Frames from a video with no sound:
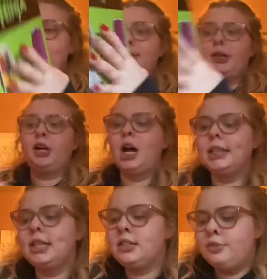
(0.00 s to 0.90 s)
brother
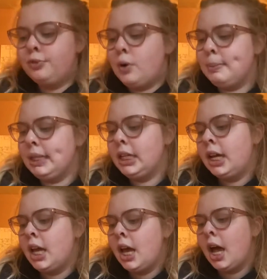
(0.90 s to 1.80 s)
got this for me.
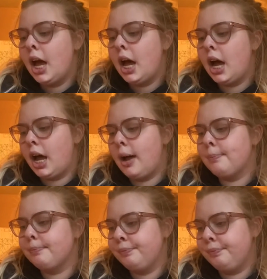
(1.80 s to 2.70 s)

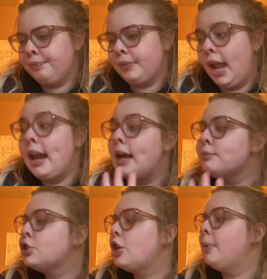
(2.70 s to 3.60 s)
Um, and I'm
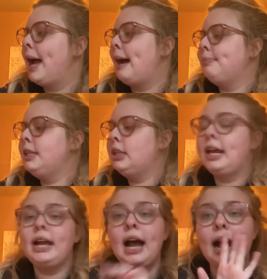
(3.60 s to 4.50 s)
so happy.
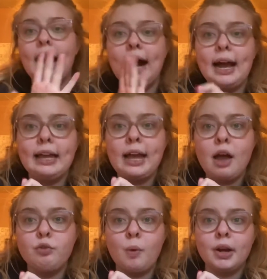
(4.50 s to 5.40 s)
Like I
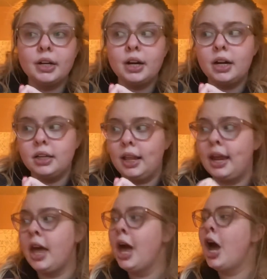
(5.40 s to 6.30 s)
have wanted a, like
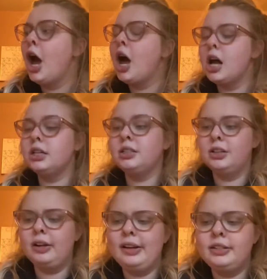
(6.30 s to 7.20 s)
a
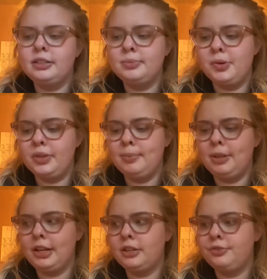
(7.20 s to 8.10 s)
good smoothie
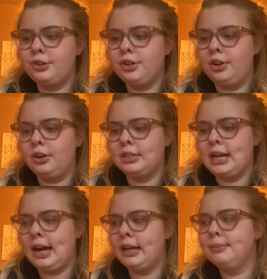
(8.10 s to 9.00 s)
blender for a long
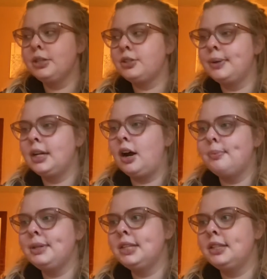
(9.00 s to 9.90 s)
time. So he got
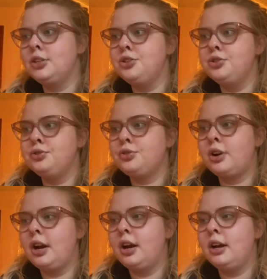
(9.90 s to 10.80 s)
me the
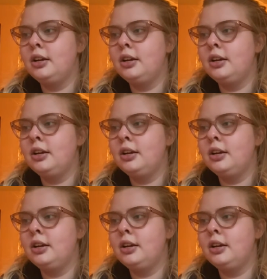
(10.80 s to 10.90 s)
Nutri